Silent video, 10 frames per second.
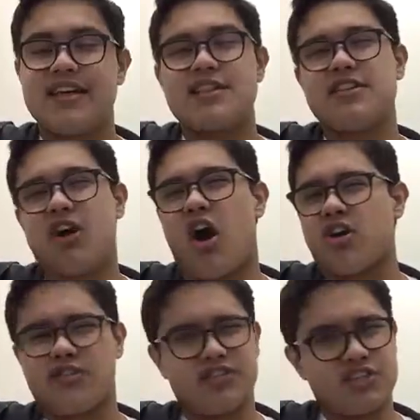the
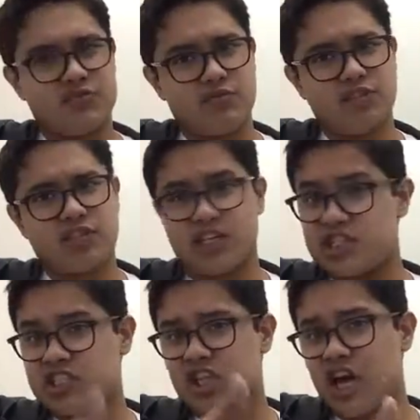author
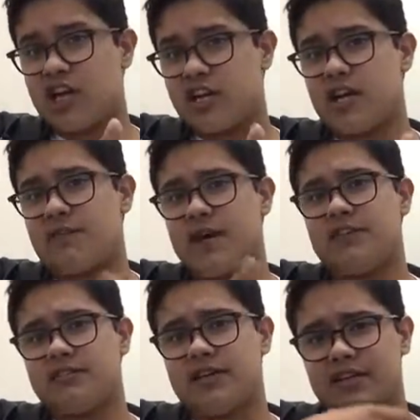does talk
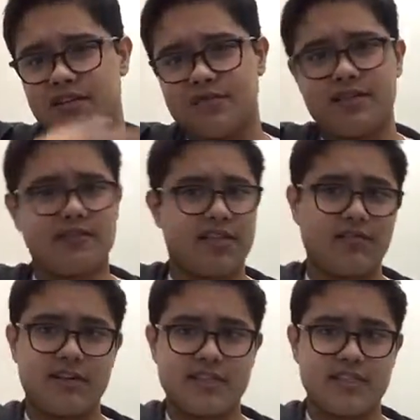about a little bit, like
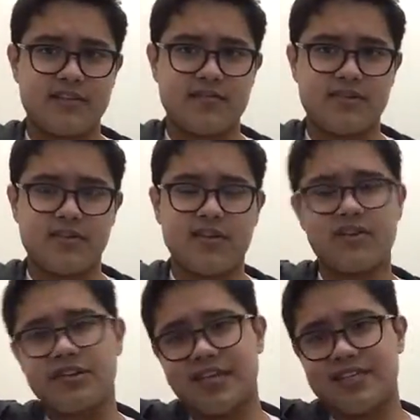what I said earlier,
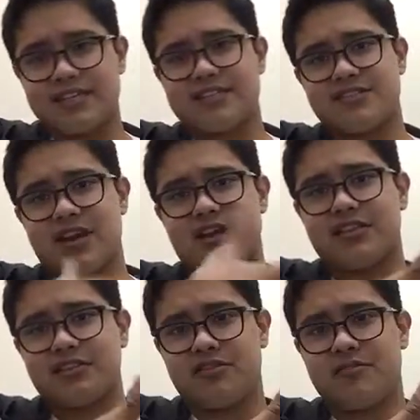that it does talk a
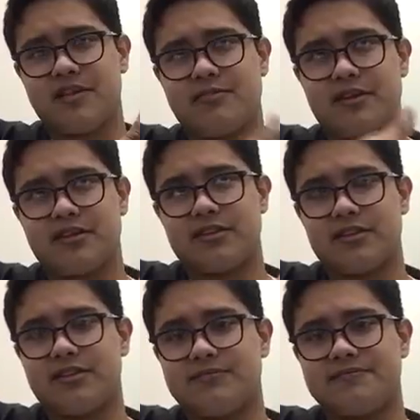little bit about the